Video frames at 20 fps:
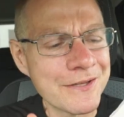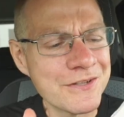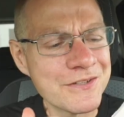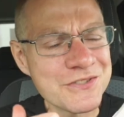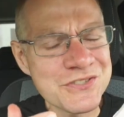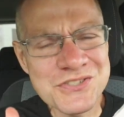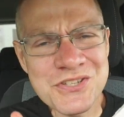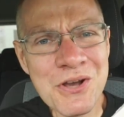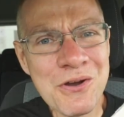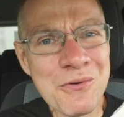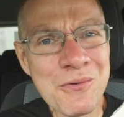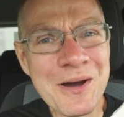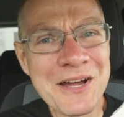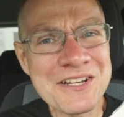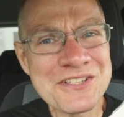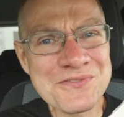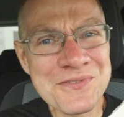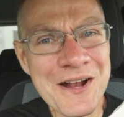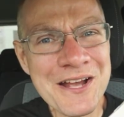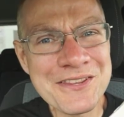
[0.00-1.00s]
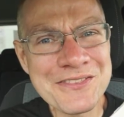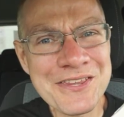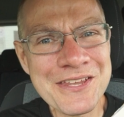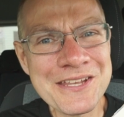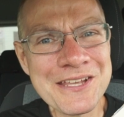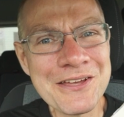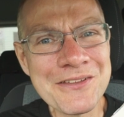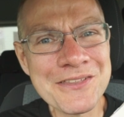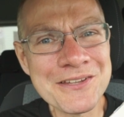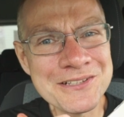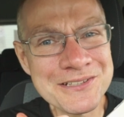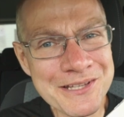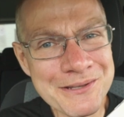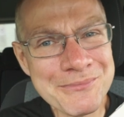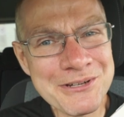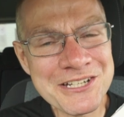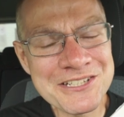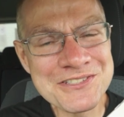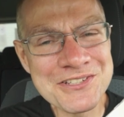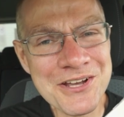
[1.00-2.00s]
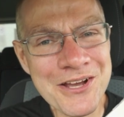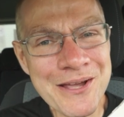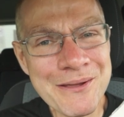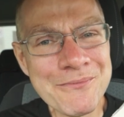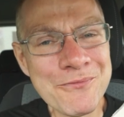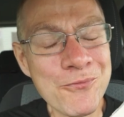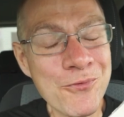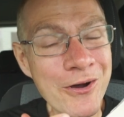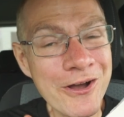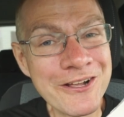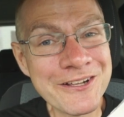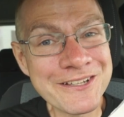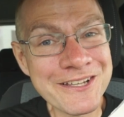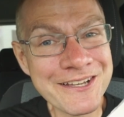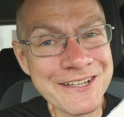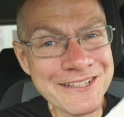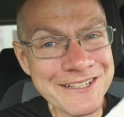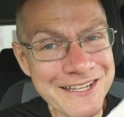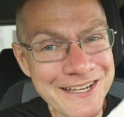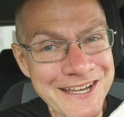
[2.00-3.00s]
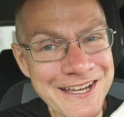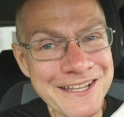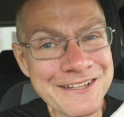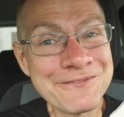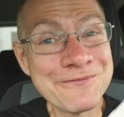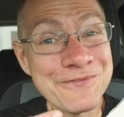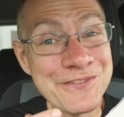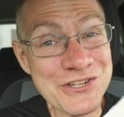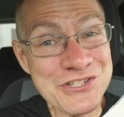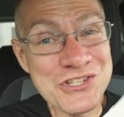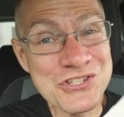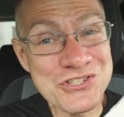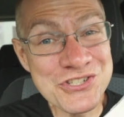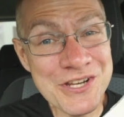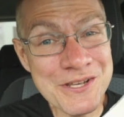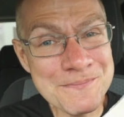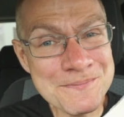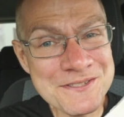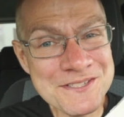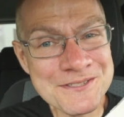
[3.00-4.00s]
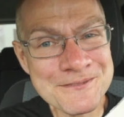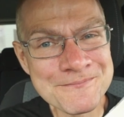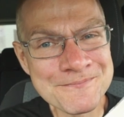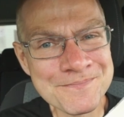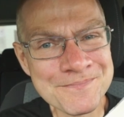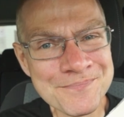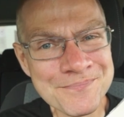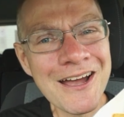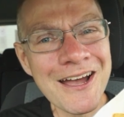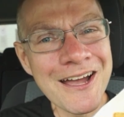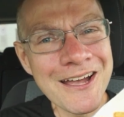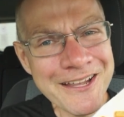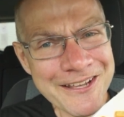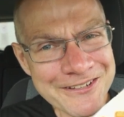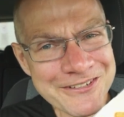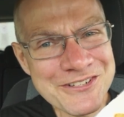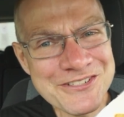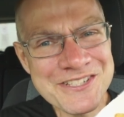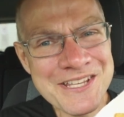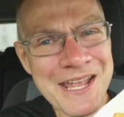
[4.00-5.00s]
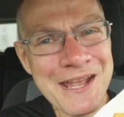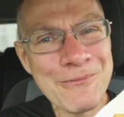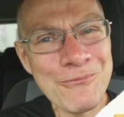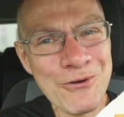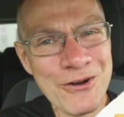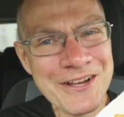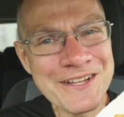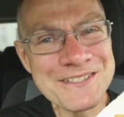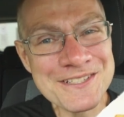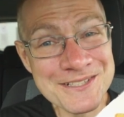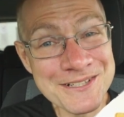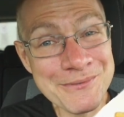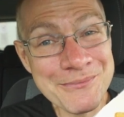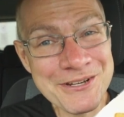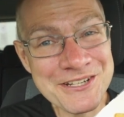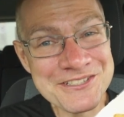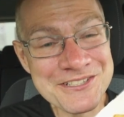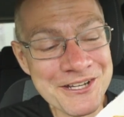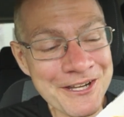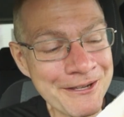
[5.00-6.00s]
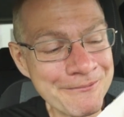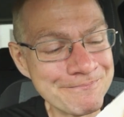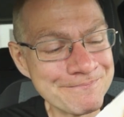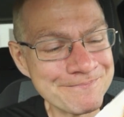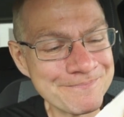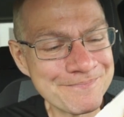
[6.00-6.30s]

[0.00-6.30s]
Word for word: So what does Ron think of the limited time wild caught cod fish and chips? I understand why it's a limited time.